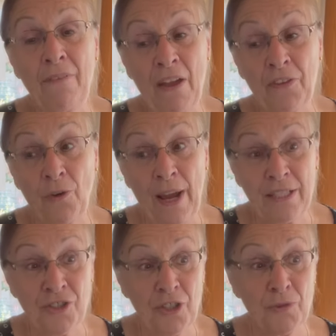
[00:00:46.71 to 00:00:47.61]
had the
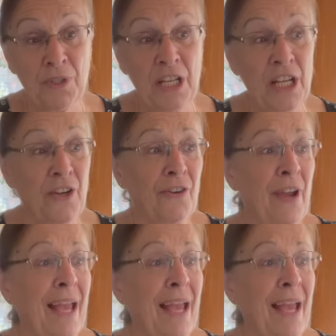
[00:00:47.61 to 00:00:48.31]
grandchildren here